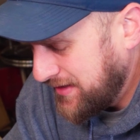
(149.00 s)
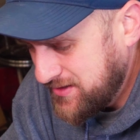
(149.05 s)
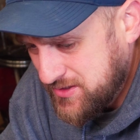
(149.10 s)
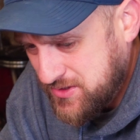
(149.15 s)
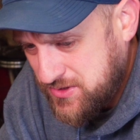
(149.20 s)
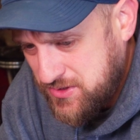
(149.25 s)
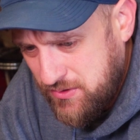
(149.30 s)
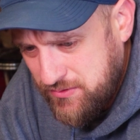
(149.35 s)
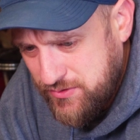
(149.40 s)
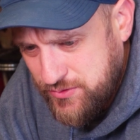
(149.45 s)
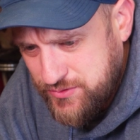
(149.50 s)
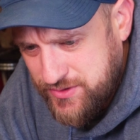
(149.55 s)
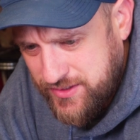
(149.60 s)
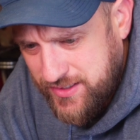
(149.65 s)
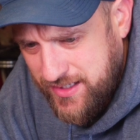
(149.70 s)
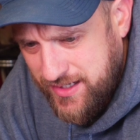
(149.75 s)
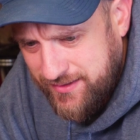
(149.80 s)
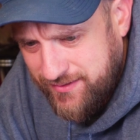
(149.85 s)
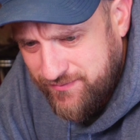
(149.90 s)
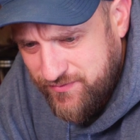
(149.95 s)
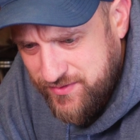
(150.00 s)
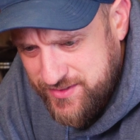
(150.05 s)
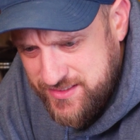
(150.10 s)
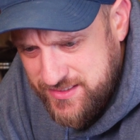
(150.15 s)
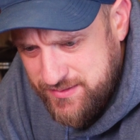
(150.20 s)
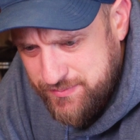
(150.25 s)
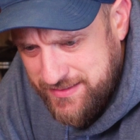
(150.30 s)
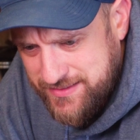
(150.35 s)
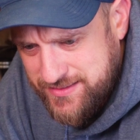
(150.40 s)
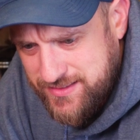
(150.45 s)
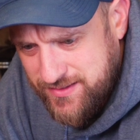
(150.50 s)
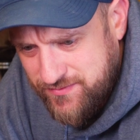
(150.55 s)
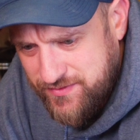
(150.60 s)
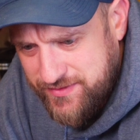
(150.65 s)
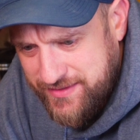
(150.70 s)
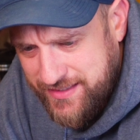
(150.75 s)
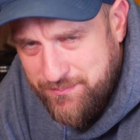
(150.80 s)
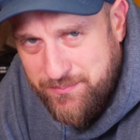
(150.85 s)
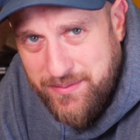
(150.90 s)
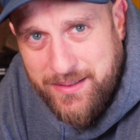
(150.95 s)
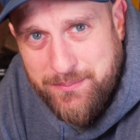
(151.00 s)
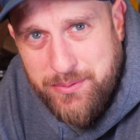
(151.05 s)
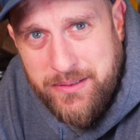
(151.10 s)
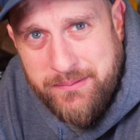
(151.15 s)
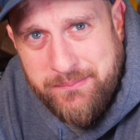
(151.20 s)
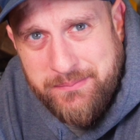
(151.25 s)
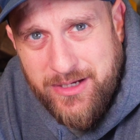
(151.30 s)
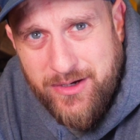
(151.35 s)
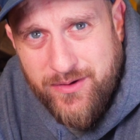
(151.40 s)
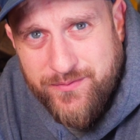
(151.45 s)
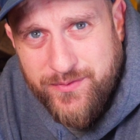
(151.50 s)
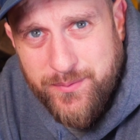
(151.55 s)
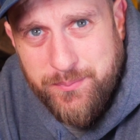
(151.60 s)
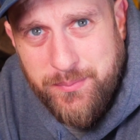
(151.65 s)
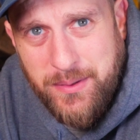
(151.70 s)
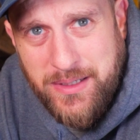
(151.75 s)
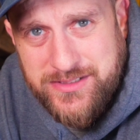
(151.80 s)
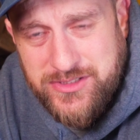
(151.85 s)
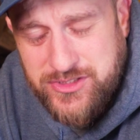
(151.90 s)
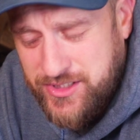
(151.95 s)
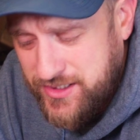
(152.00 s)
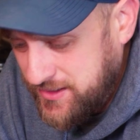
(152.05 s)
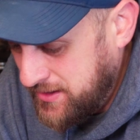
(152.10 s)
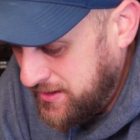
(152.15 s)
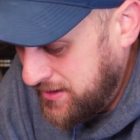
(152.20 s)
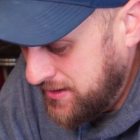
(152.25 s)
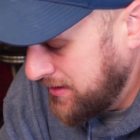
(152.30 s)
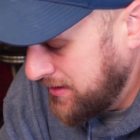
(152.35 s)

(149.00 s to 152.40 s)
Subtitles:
just know those are kind of expensive and that might put me over budget.